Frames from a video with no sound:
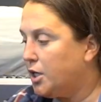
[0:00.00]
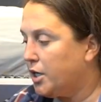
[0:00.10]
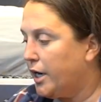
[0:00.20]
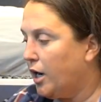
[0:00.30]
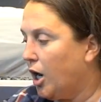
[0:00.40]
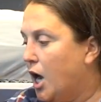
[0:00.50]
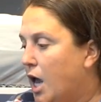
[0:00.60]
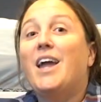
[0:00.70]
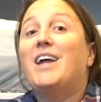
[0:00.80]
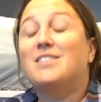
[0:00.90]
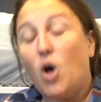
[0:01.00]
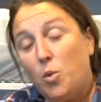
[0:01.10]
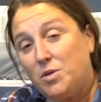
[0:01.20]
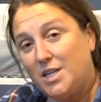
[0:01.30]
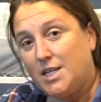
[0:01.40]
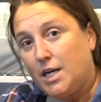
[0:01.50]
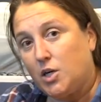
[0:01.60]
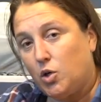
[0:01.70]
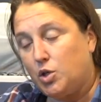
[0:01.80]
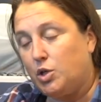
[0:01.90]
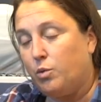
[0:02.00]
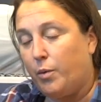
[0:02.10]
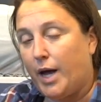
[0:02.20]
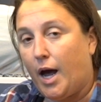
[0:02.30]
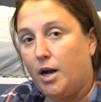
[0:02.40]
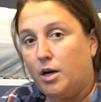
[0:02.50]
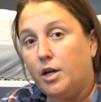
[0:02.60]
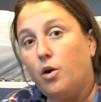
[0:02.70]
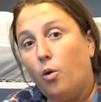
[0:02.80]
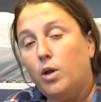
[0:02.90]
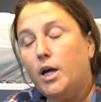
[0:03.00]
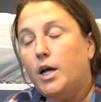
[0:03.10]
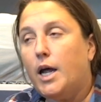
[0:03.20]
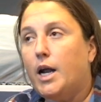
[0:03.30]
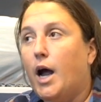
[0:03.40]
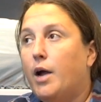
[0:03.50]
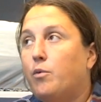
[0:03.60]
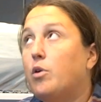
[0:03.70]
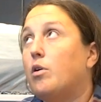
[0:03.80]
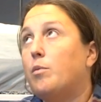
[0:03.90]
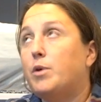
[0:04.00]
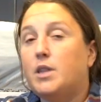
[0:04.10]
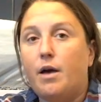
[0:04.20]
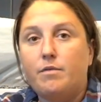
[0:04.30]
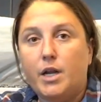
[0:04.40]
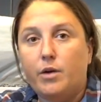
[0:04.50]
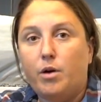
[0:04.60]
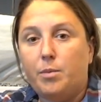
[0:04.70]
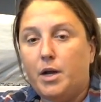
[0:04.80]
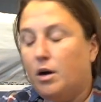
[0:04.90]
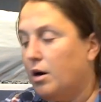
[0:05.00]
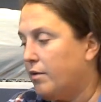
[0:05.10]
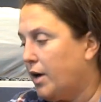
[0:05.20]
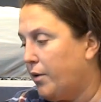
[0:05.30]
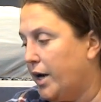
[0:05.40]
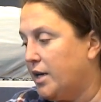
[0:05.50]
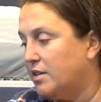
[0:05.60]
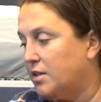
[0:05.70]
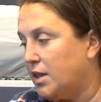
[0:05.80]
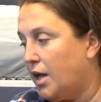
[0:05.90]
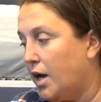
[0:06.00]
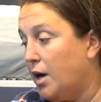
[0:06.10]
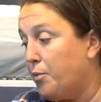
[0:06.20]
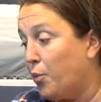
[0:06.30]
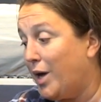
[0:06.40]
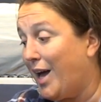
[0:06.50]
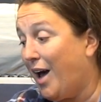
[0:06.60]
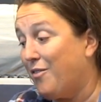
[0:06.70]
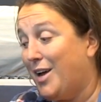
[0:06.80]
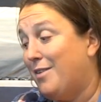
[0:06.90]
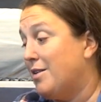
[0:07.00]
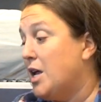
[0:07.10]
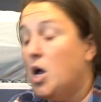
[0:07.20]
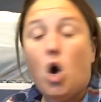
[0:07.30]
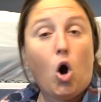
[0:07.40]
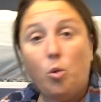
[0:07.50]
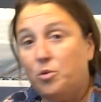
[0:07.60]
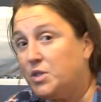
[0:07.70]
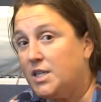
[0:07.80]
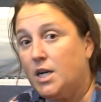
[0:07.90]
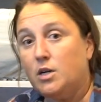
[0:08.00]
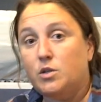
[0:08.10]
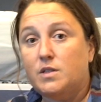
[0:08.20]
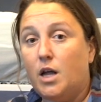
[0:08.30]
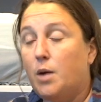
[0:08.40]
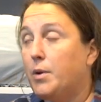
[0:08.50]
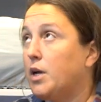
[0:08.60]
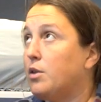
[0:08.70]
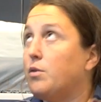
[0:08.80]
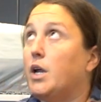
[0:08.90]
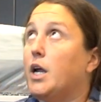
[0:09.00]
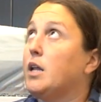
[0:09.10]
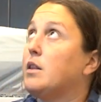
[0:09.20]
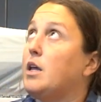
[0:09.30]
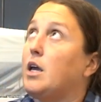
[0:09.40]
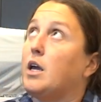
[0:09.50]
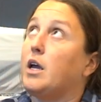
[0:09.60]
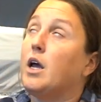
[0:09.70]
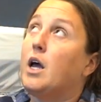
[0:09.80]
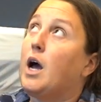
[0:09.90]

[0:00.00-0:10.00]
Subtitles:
under here. It's almost identical to what we had on Ecola, and I will put that video up here of how Andy set that up. We have a almost identical setup, including the